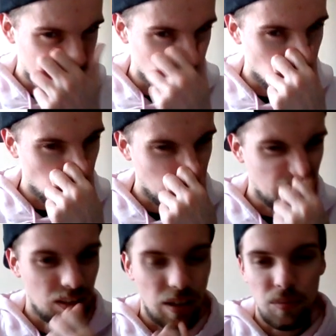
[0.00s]
Oh,
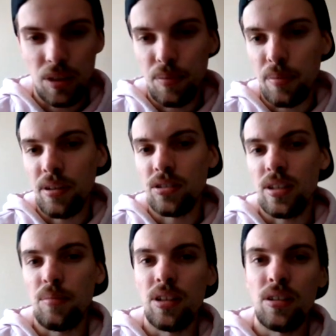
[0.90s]
no, I'm not popping all.
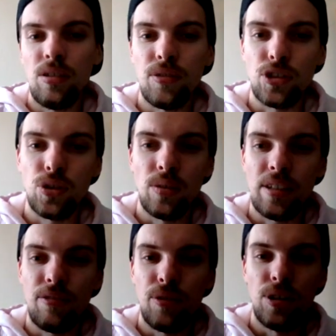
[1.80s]
I'm gonna go for
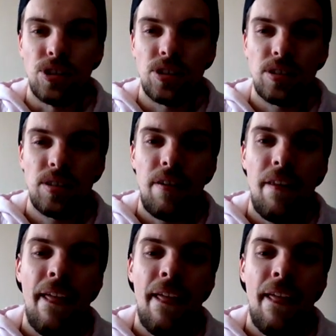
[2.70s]
Solitaire first.